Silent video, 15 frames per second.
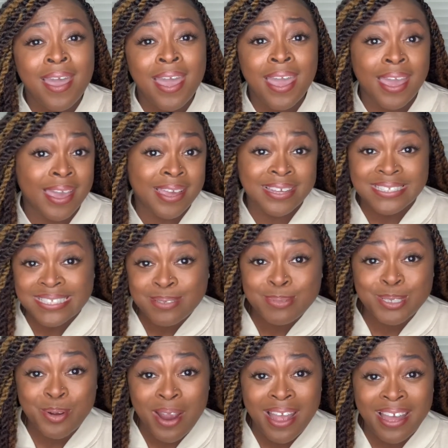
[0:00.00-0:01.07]
and
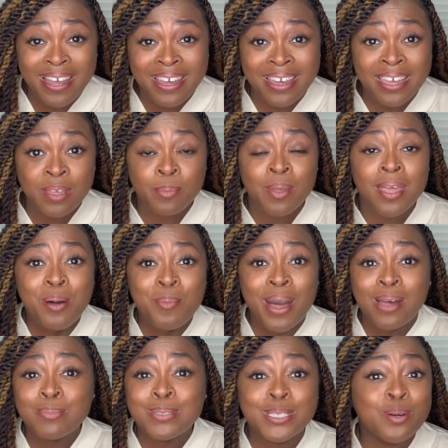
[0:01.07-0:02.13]
subscribe.
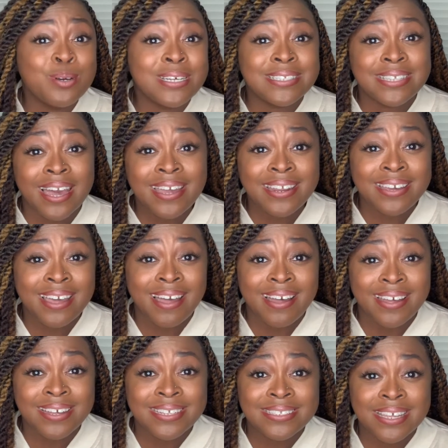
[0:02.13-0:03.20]
I'm so excited,
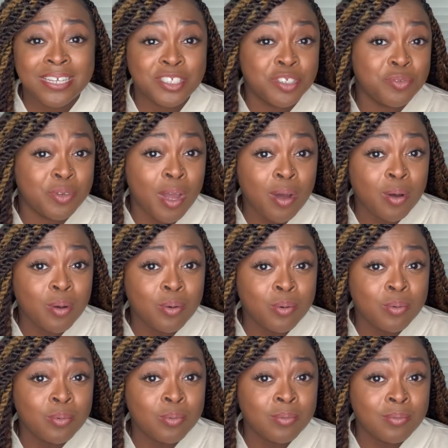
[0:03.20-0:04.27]
guys. As you
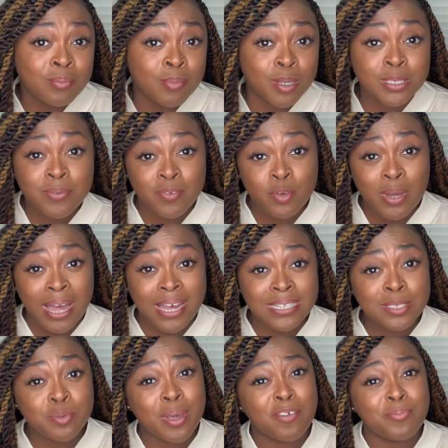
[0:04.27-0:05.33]
know, most of you guys
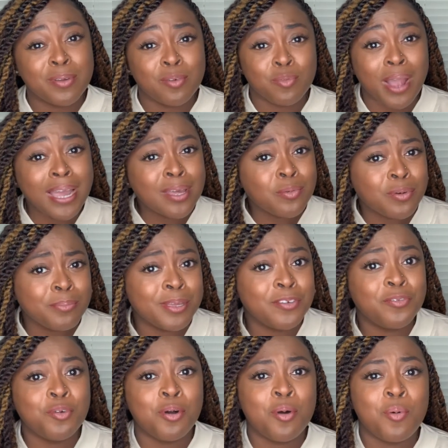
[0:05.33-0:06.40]
who have been rocking with me
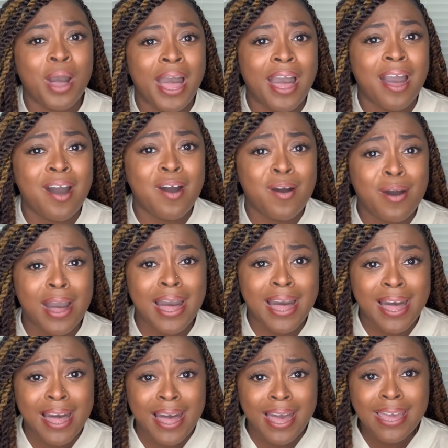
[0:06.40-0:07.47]
for a while,
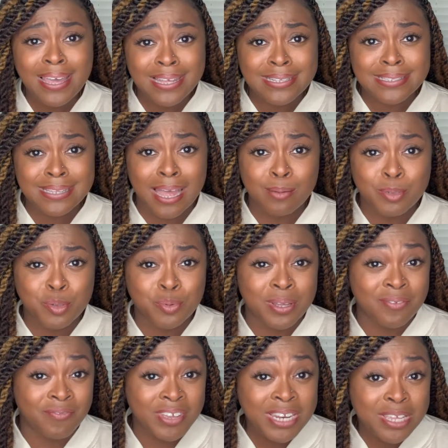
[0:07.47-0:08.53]
I had stopped doing
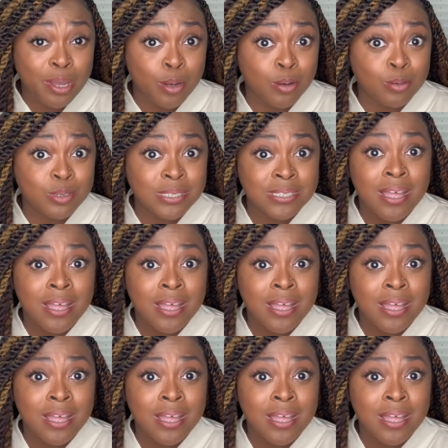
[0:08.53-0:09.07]
videos,